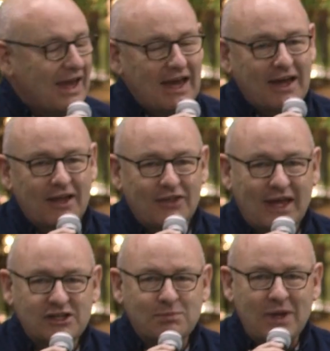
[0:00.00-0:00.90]

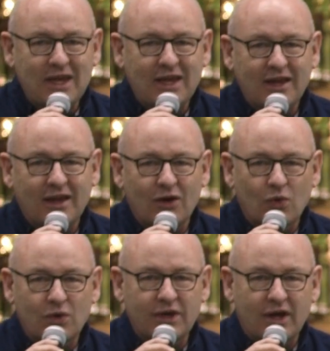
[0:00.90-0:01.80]
That's being
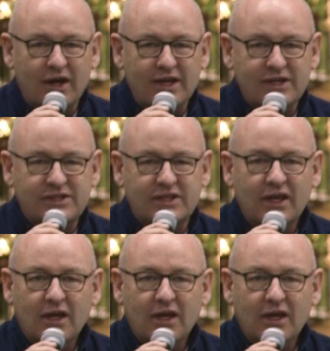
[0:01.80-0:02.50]
organised